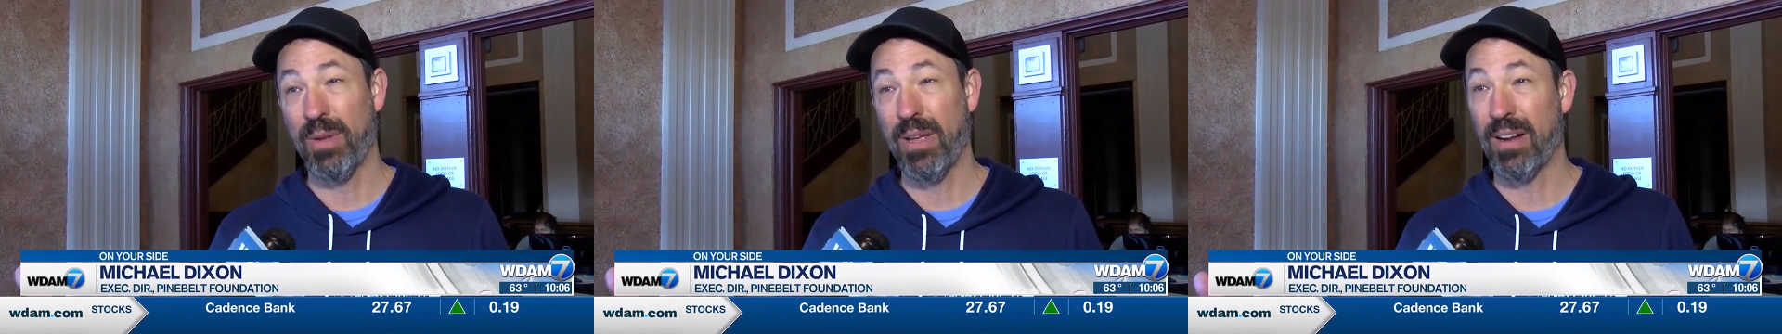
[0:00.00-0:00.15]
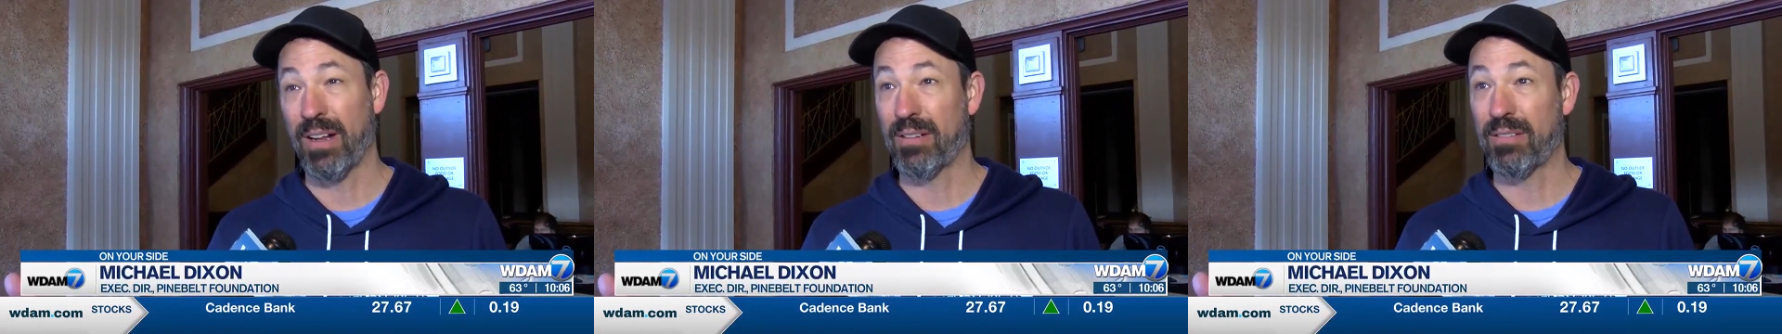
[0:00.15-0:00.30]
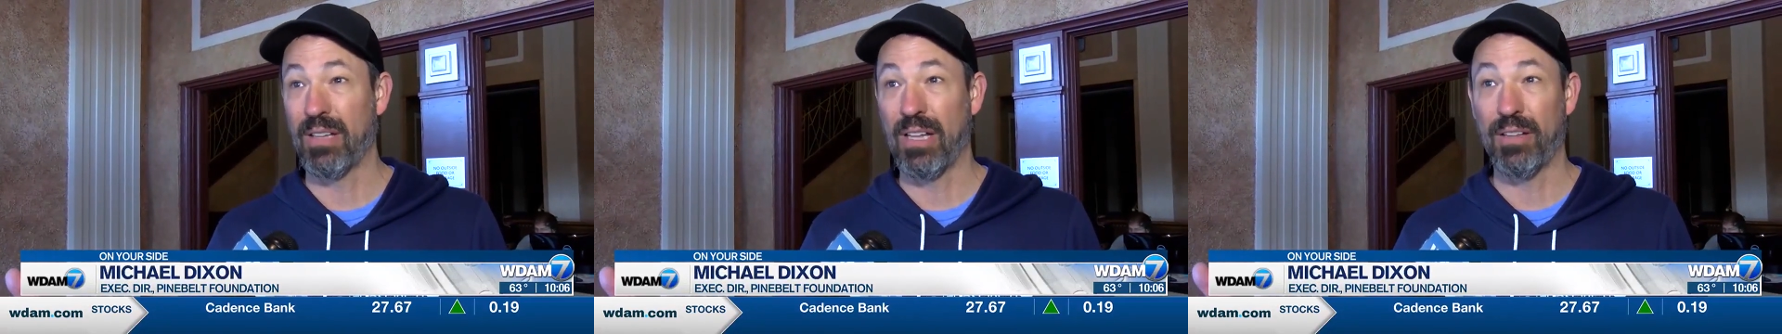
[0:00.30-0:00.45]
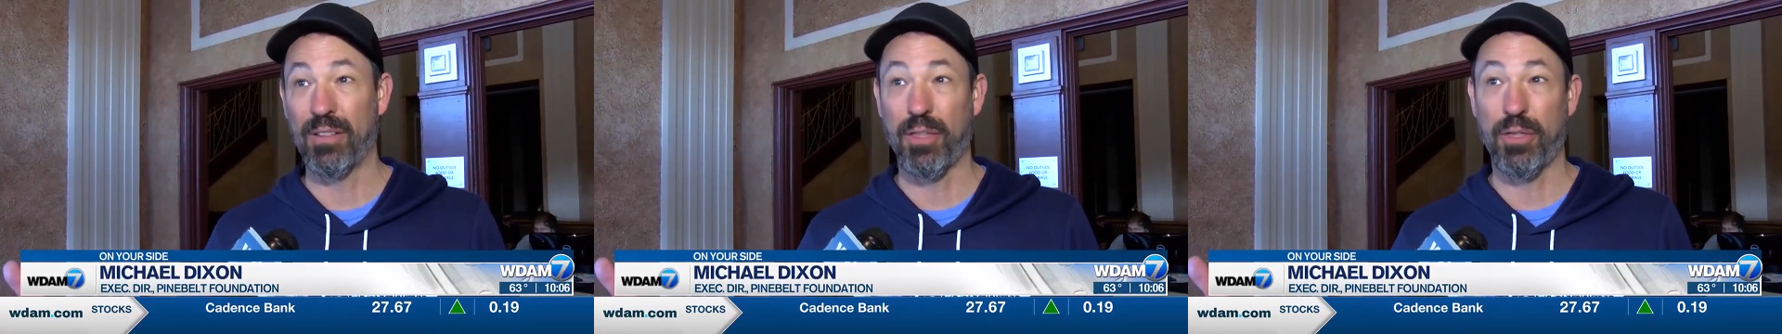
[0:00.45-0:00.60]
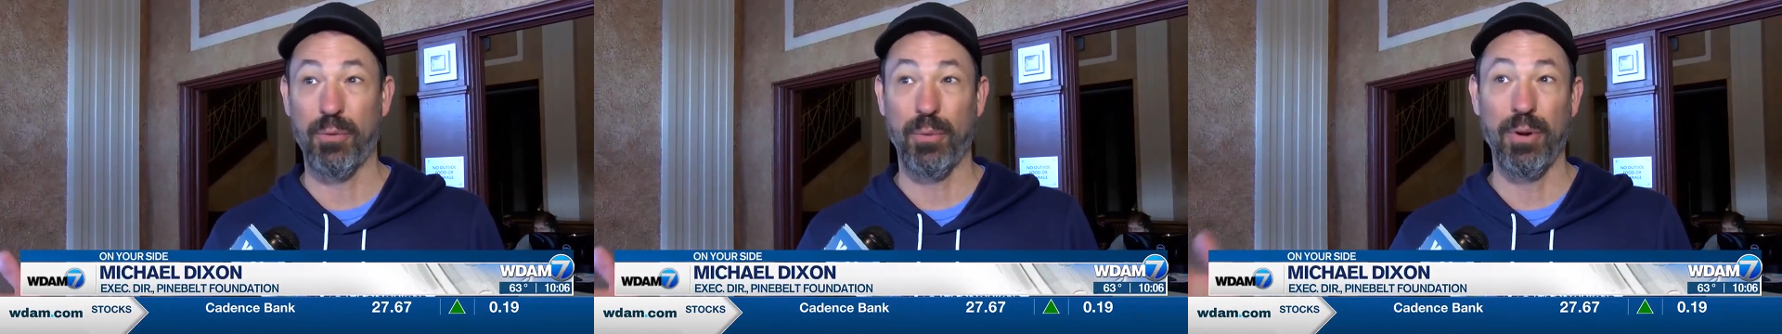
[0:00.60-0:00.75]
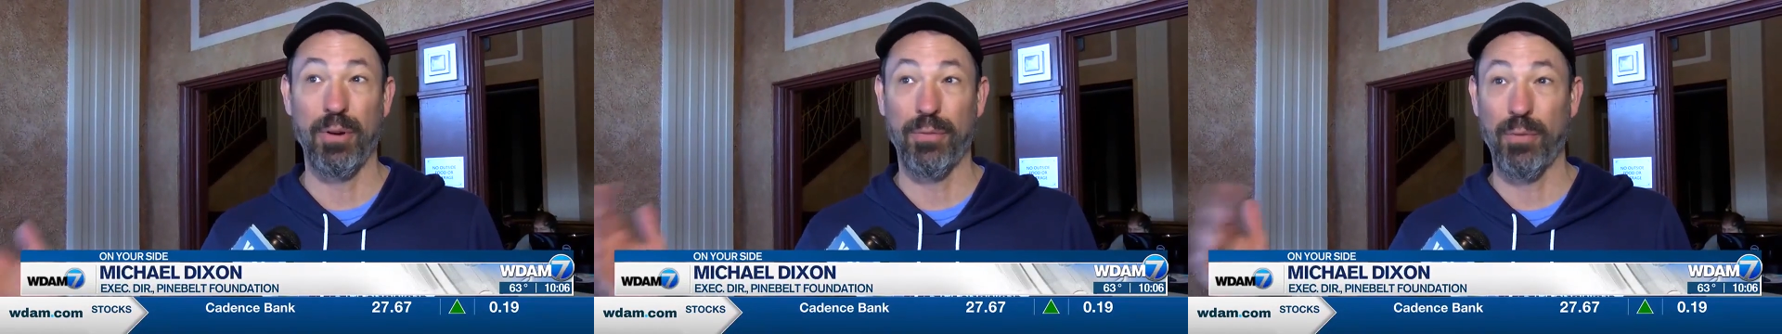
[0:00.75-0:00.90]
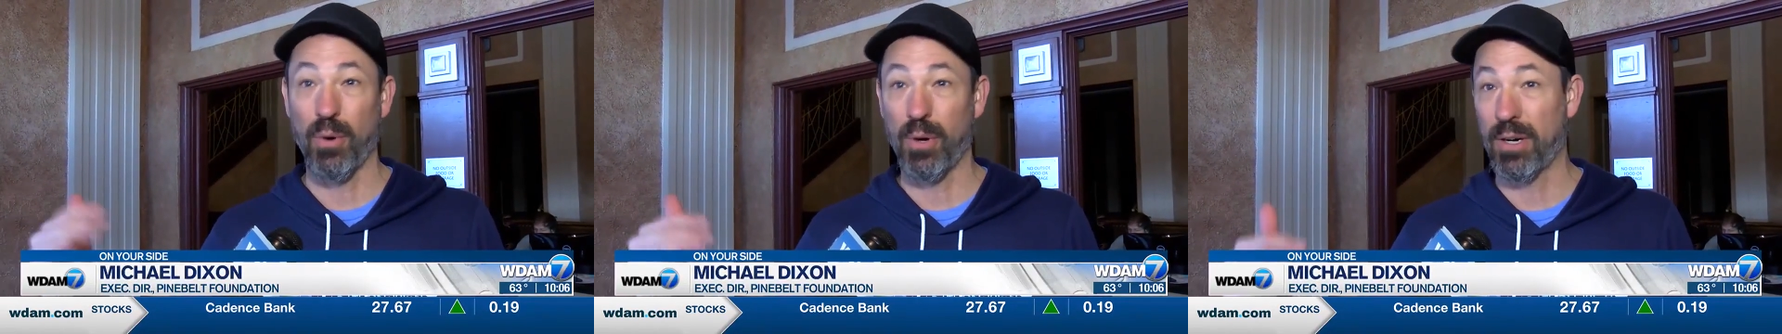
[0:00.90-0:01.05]
We had
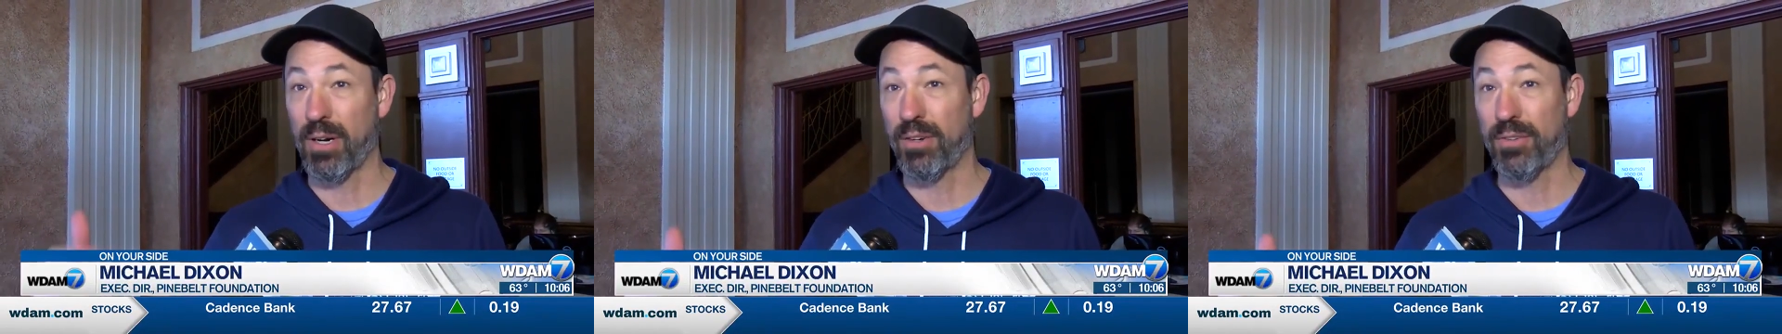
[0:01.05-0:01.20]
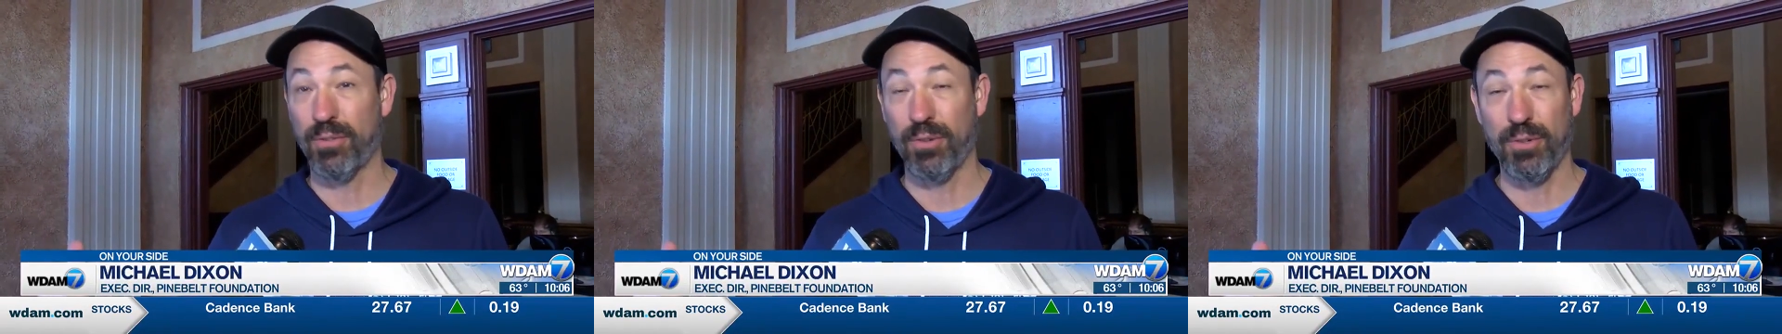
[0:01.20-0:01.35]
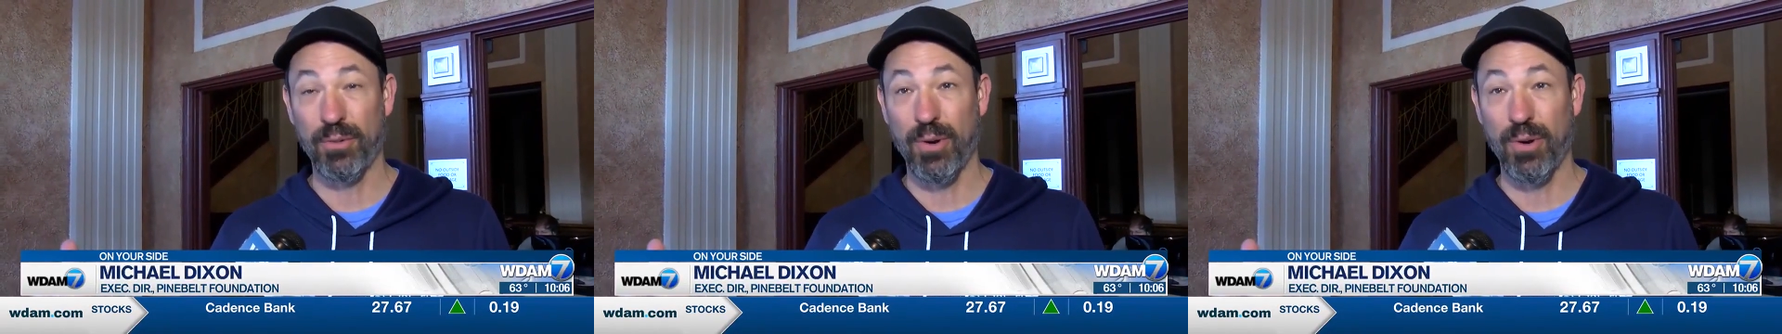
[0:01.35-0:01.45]
three or four countries,